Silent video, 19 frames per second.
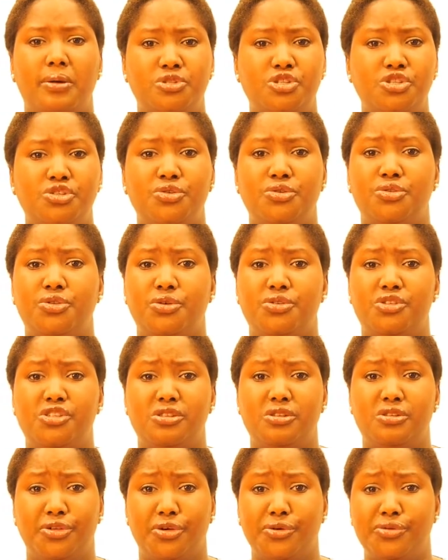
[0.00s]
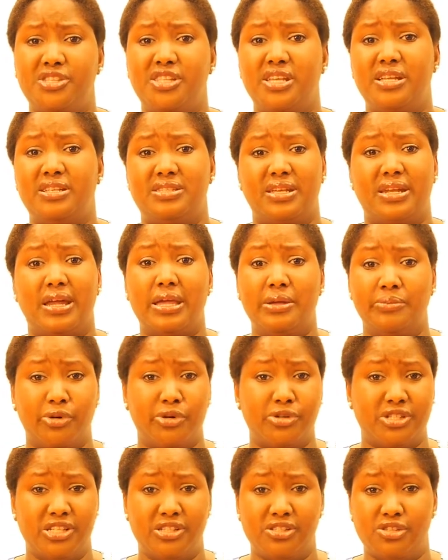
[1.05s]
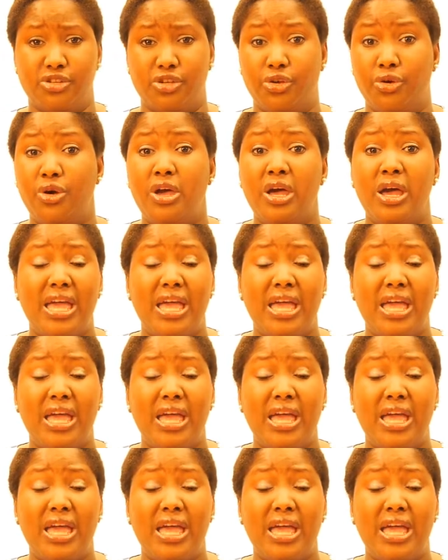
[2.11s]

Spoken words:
to do those things that are important to you.